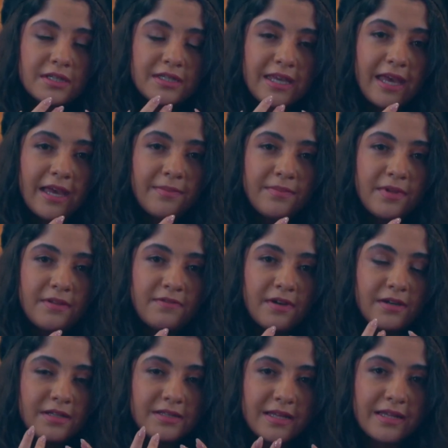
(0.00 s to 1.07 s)
can be
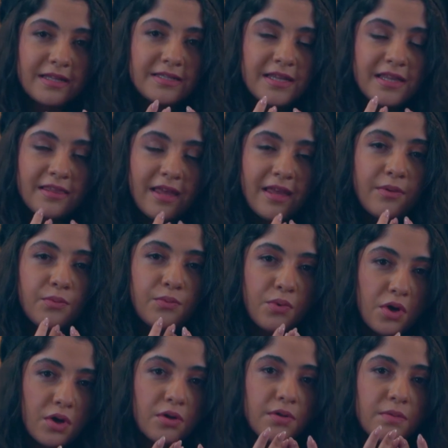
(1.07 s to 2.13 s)
very dense and they
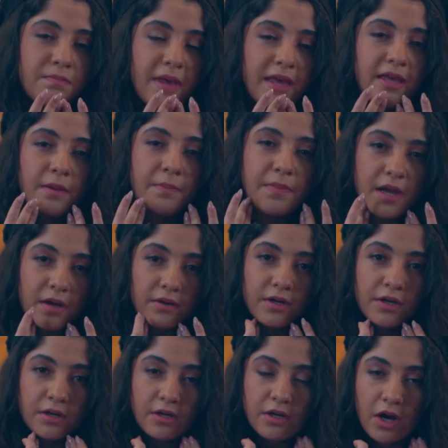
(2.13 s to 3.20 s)
will make a
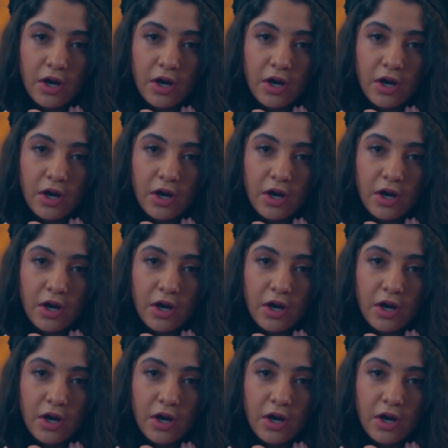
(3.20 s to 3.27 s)
barrier